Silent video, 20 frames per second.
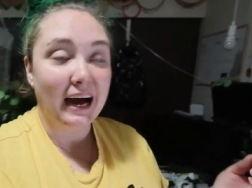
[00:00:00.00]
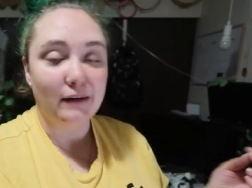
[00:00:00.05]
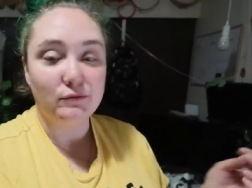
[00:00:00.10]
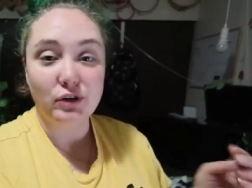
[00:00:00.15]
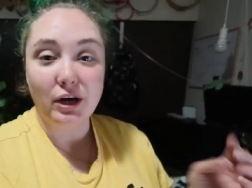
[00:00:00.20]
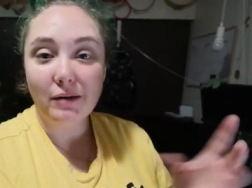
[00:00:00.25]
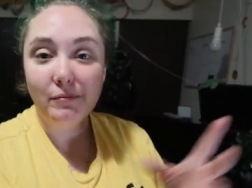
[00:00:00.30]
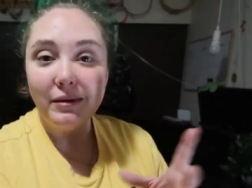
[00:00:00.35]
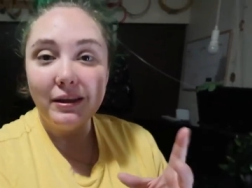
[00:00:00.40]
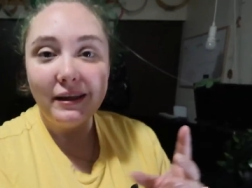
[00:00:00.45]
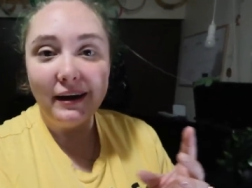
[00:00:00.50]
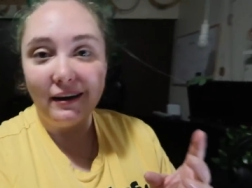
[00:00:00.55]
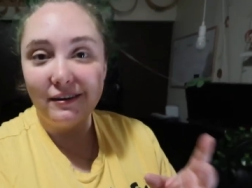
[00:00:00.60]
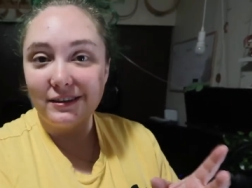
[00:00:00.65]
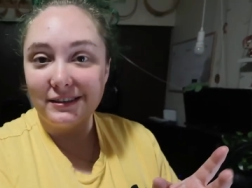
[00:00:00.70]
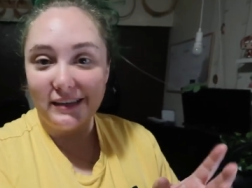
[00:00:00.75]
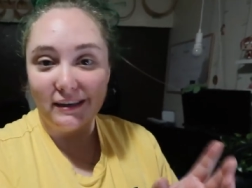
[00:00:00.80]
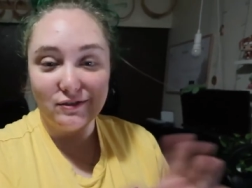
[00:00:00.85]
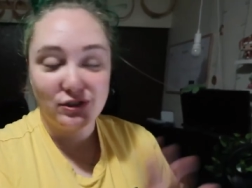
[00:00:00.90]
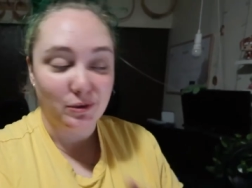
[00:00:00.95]
I'm trying to be loud
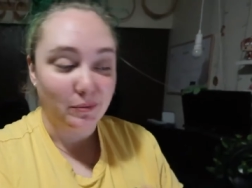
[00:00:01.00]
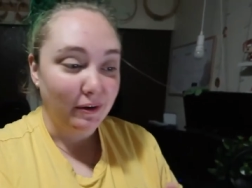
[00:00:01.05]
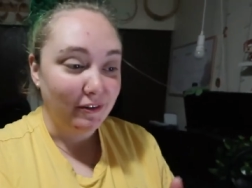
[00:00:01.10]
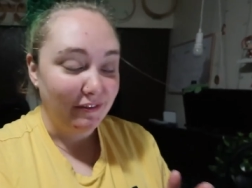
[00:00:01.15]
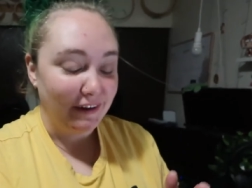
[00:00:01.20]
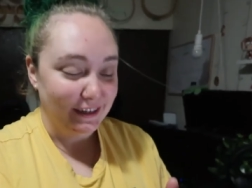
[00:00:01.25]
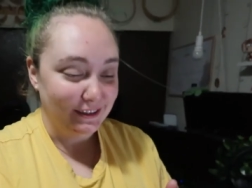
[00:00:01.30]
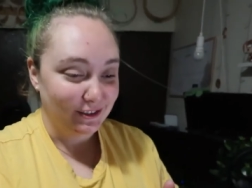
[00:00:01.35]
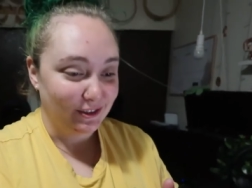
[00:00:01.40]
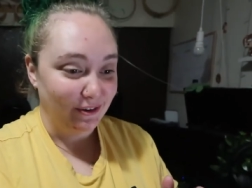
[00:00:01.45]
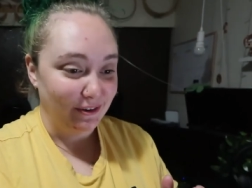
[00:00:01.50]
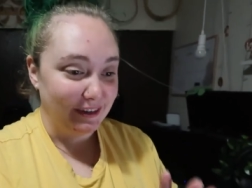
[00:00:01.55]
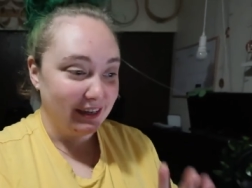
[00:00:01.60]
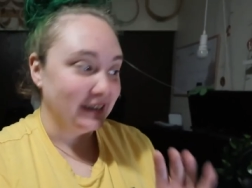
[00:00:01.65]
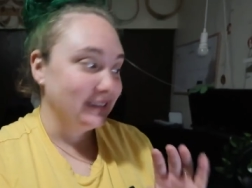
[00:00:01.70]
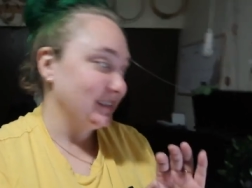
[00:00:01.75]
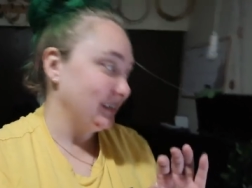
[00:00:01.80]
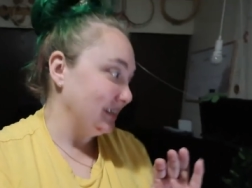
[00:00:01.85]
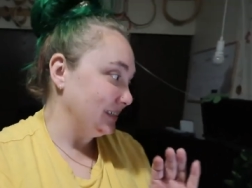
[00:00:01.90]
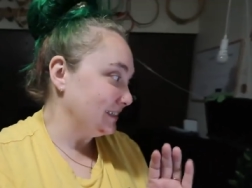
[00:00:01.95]
because I have so many fans going
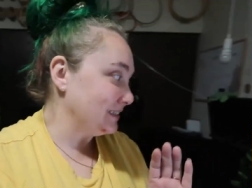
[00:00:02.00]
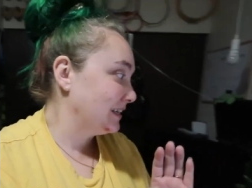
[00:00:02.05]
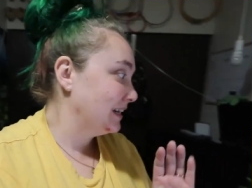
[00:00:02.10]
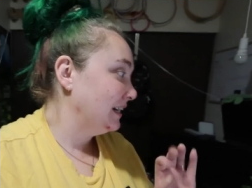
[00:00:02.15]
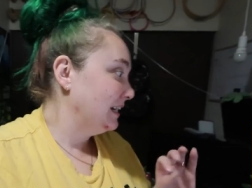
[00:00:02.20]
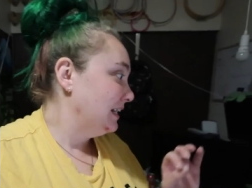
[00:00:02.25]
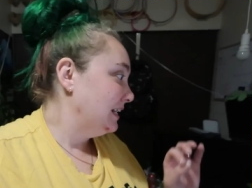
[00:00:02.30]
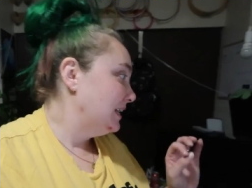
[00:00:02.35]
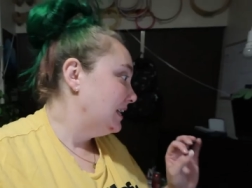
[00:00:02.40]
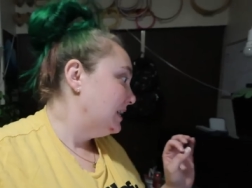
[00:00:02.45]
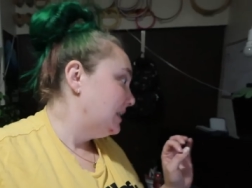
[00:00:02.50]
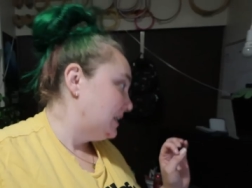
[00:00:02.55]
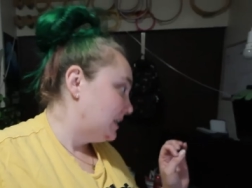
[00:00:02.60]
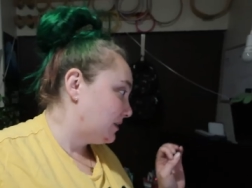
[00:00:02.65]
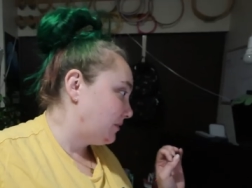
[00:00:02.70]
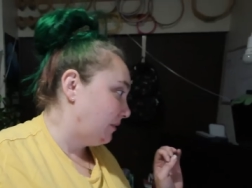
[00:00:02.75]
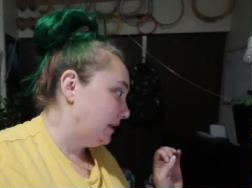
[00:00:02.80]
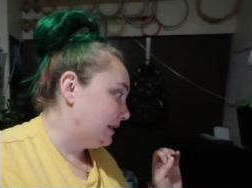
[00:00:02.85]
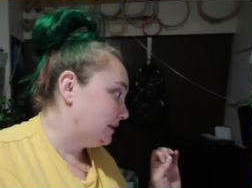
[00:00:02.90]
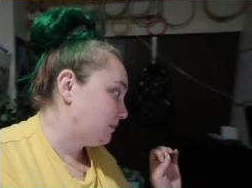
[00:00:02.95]
because it is
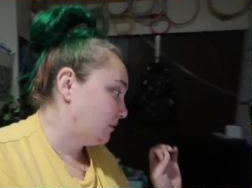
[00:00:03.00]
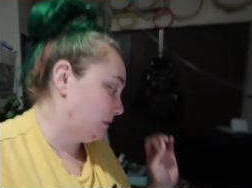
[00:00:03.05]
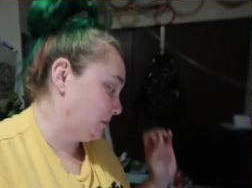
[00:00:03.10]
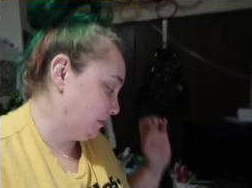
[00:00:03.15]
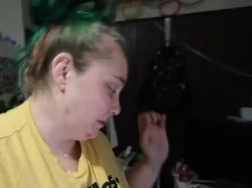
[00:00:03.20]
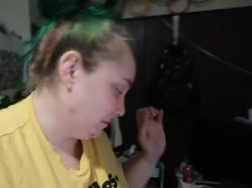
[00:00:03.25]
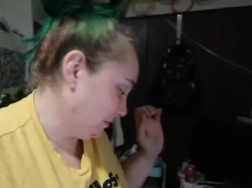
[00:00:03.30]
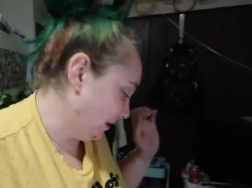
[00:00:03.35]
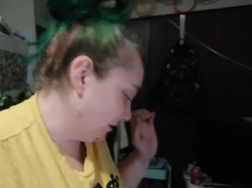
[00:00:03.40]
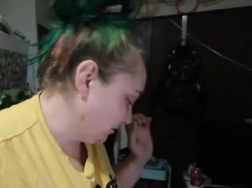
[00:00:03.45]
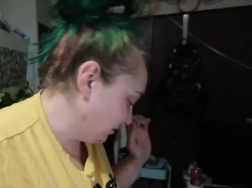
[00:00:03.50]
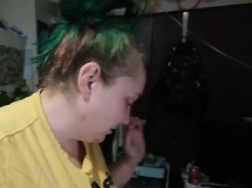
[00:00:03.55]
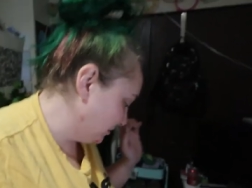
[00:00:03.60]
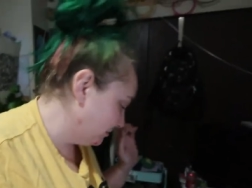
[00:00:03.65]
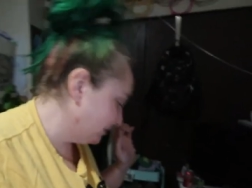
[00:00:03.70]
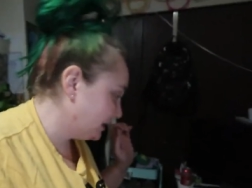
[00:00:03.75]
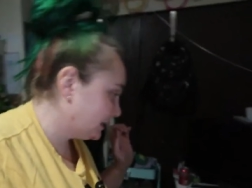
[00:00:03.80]
quite warm in my room.